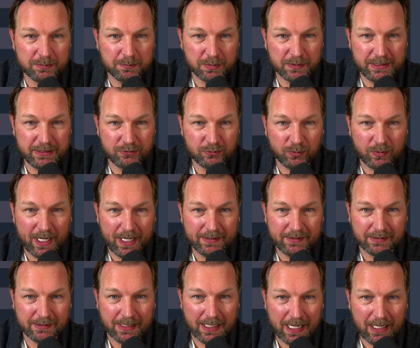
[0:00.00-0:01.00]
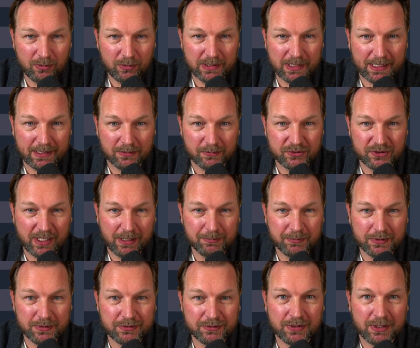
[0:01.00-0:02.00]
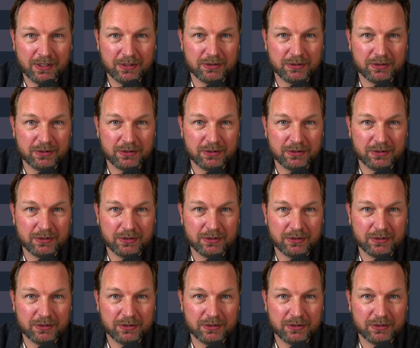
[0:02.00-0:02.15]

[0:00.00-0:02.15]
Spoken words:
Please write an outline of chapters.